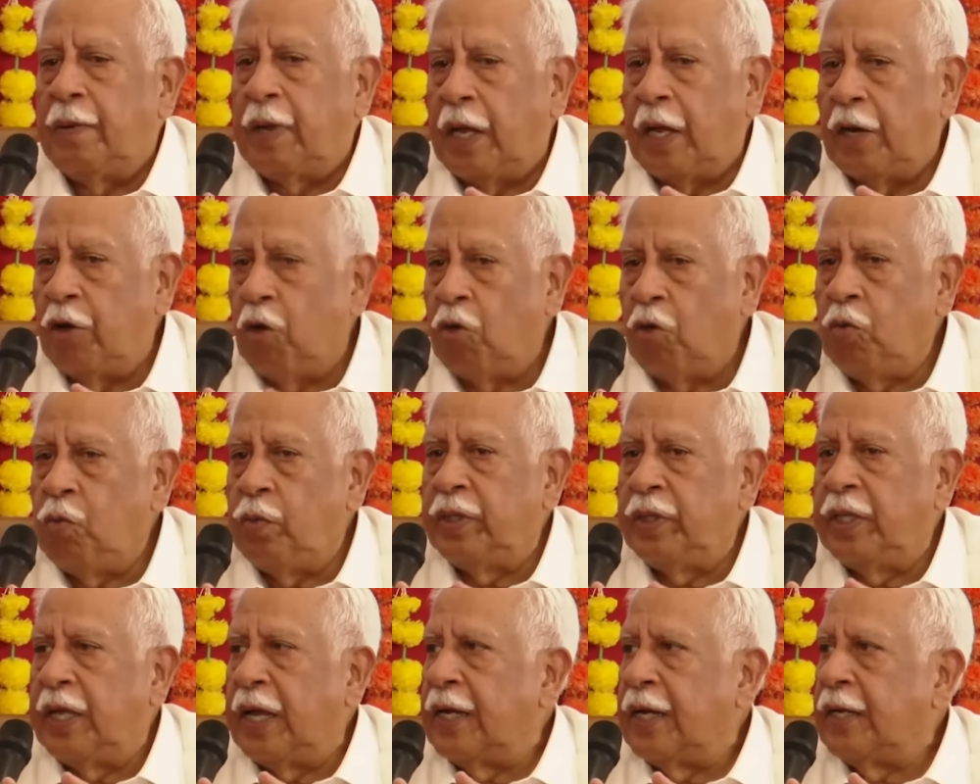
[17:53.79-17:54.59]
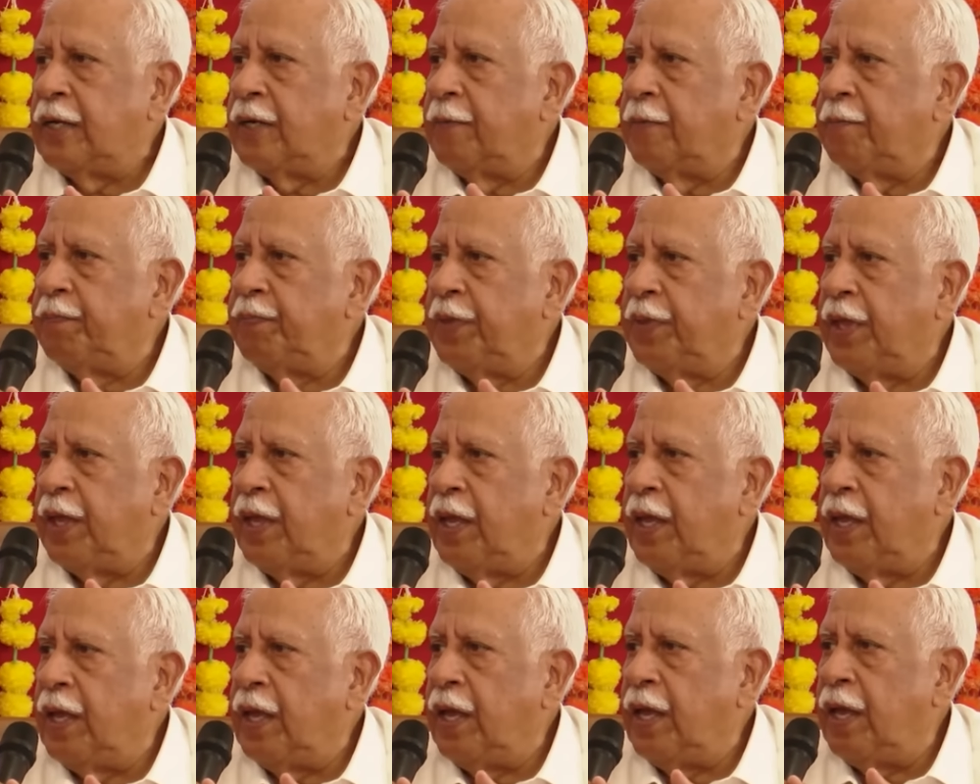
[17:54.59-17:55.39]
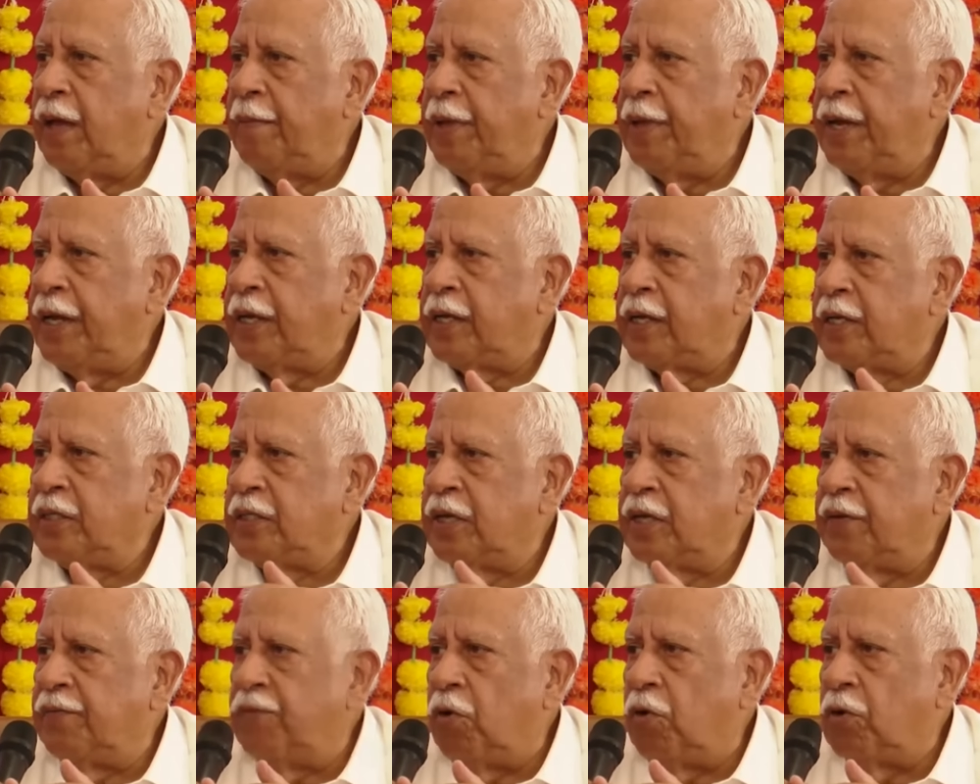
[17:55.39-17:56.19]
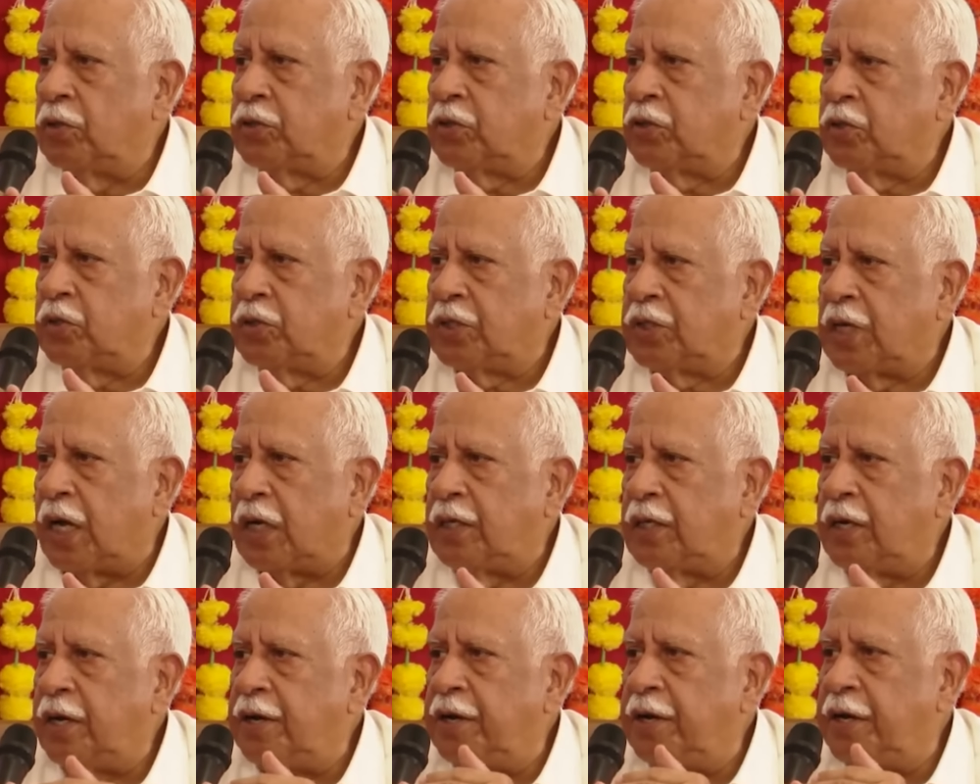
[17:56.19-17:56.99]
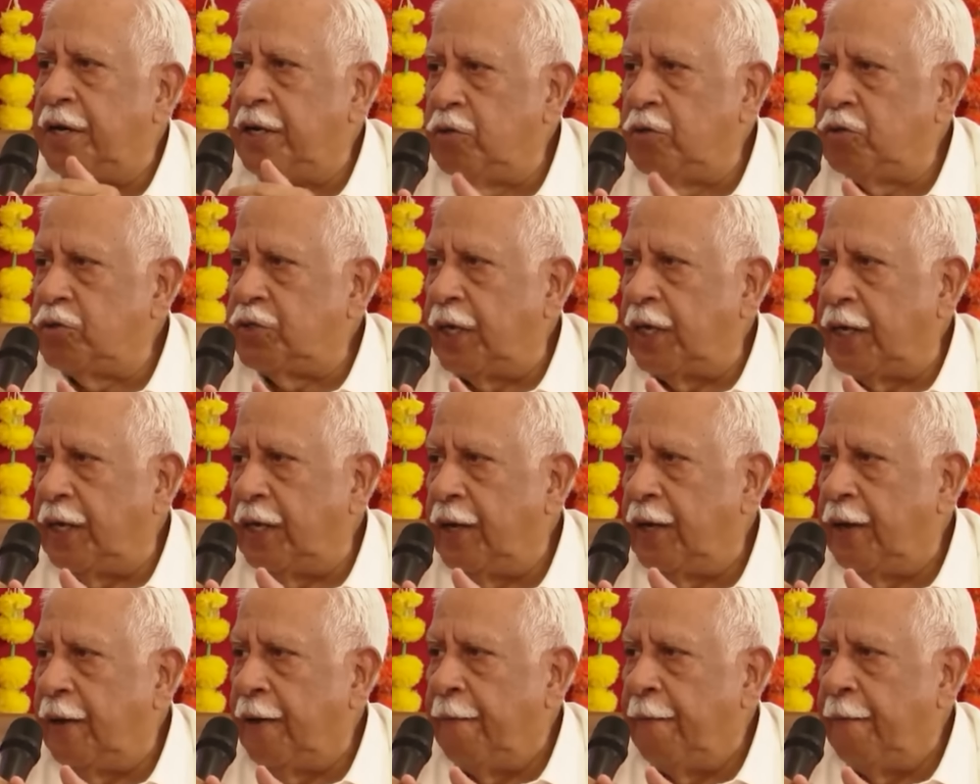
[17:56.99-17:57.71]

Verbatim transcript: Along with that, the Americans have also started reducing